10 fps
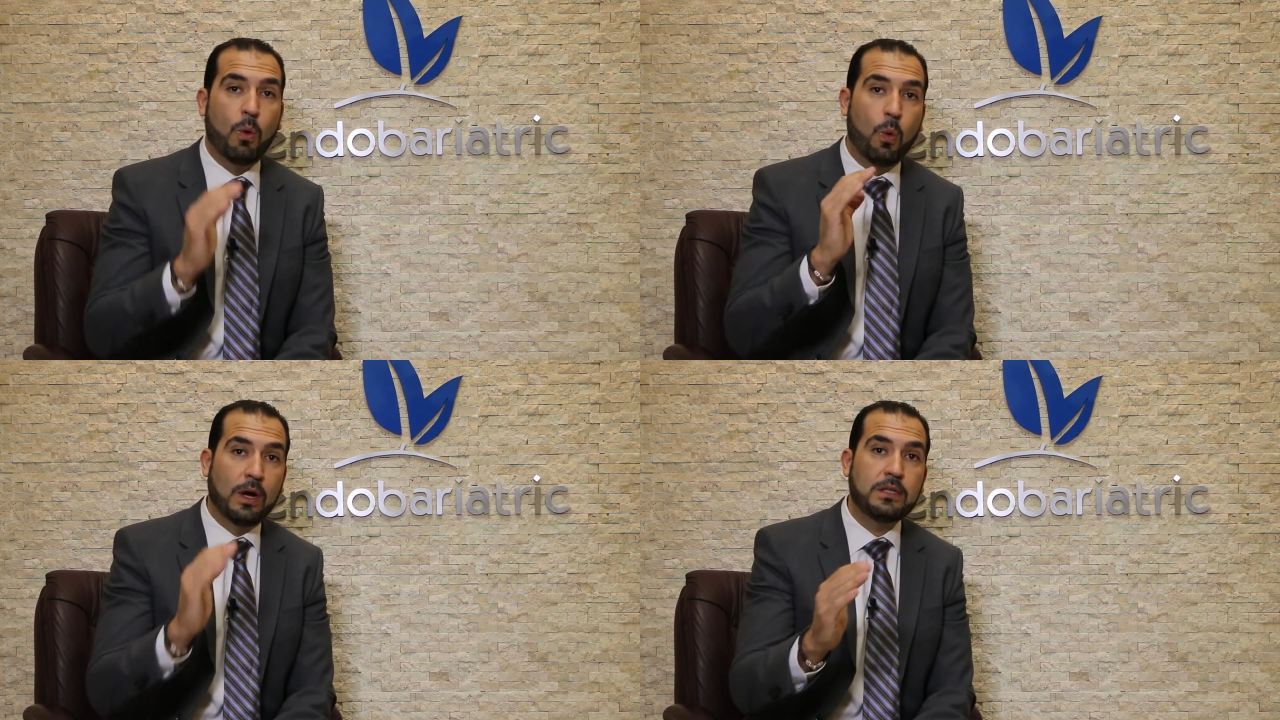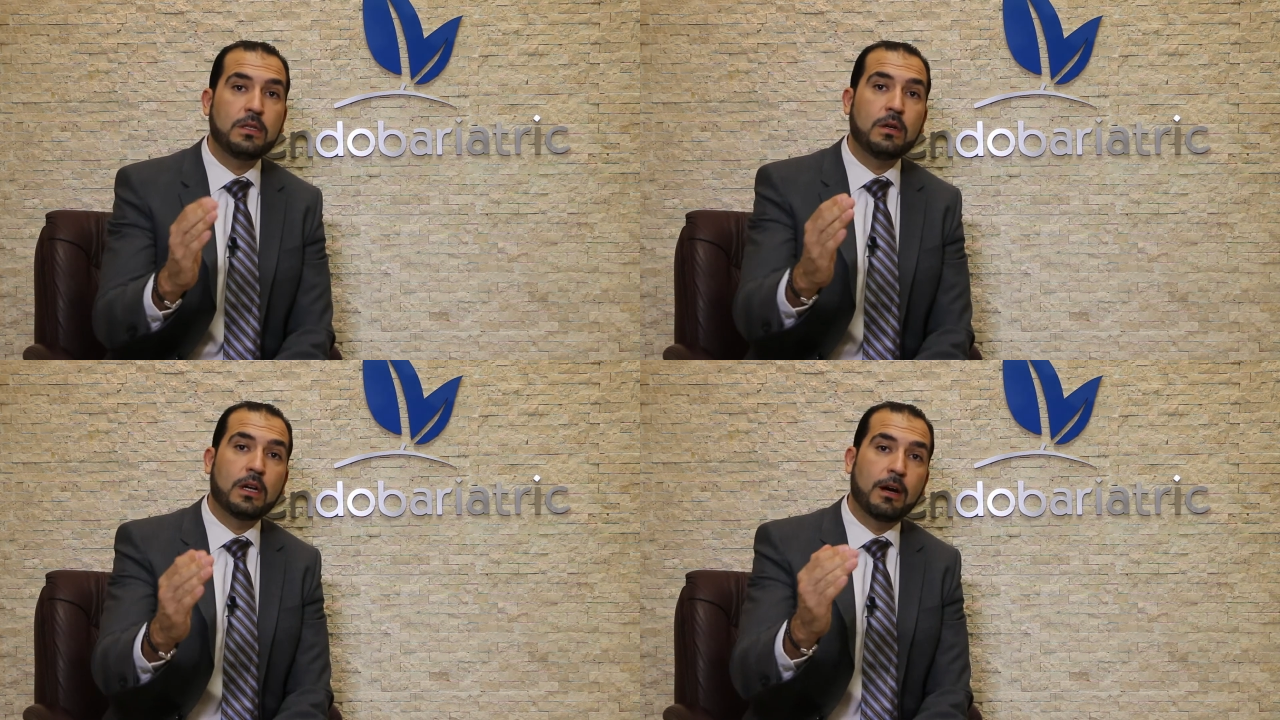
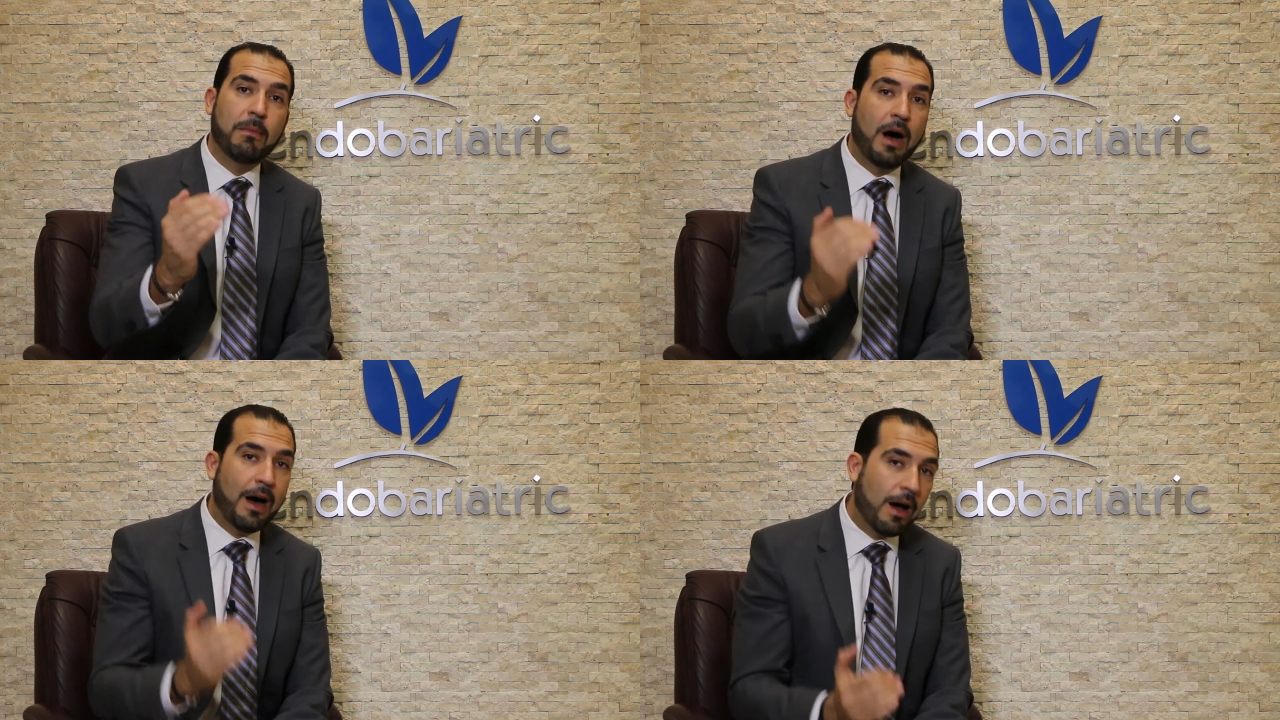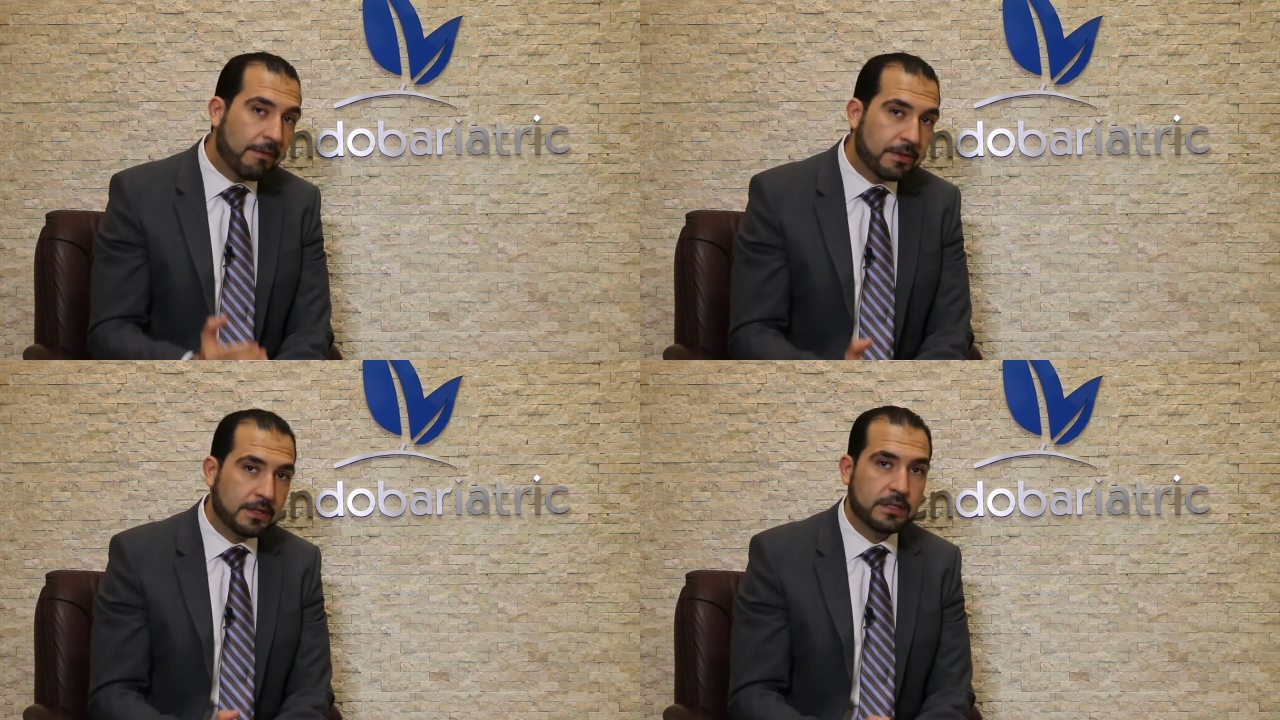once you come
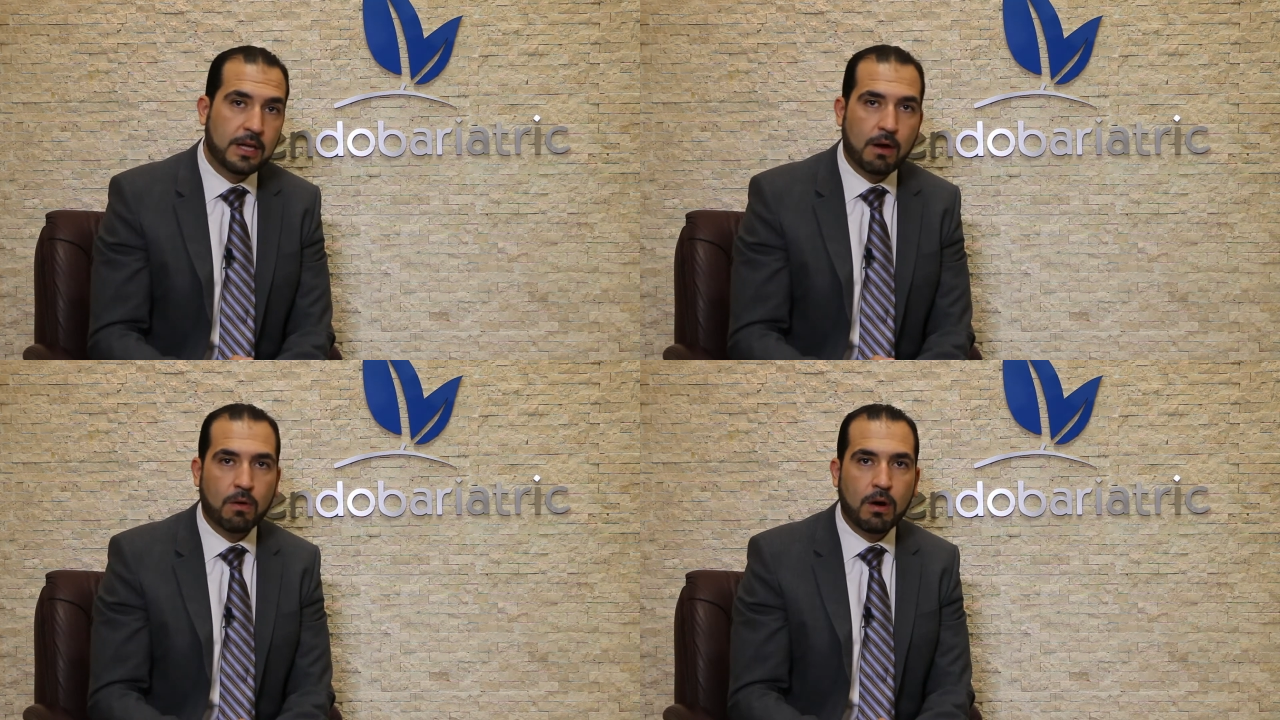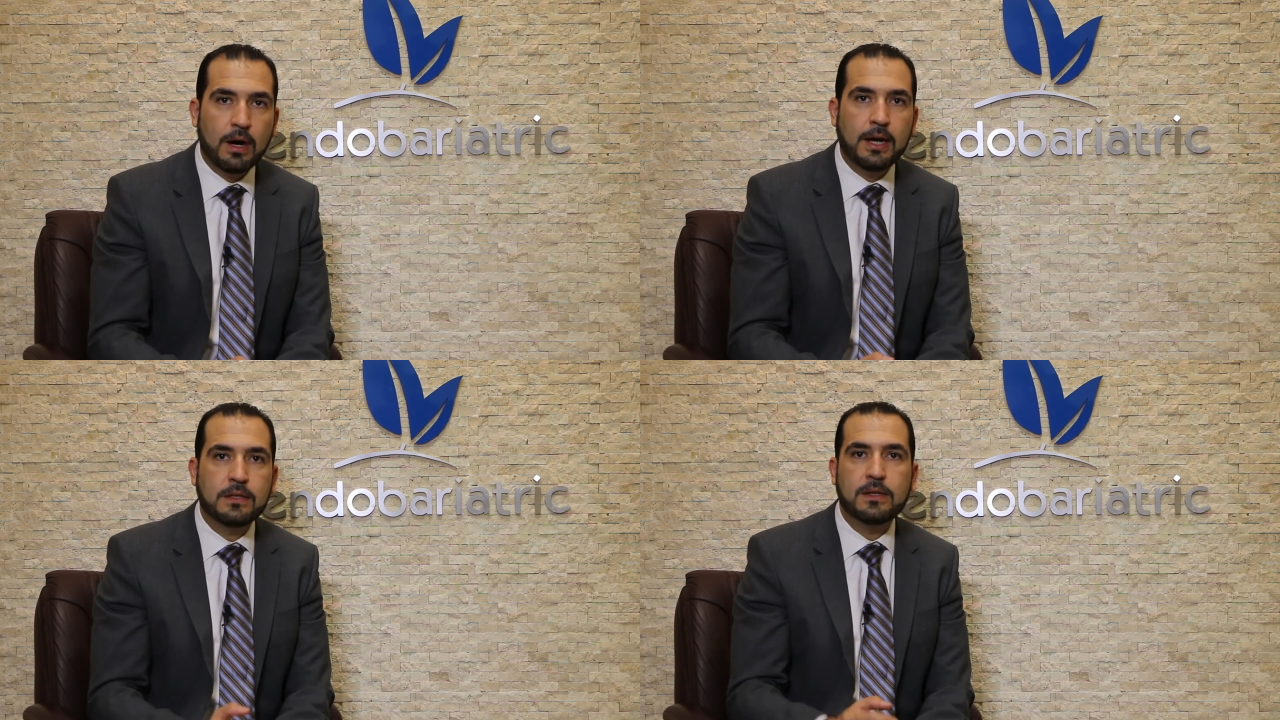off the
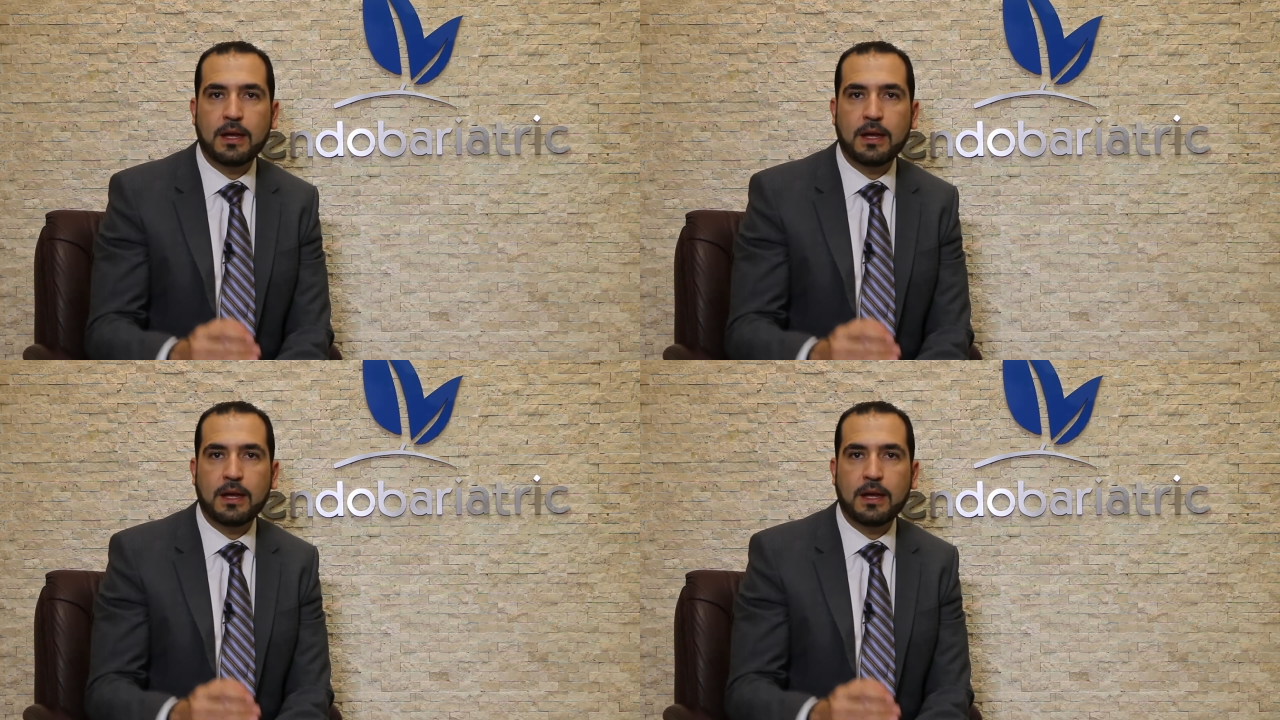steroids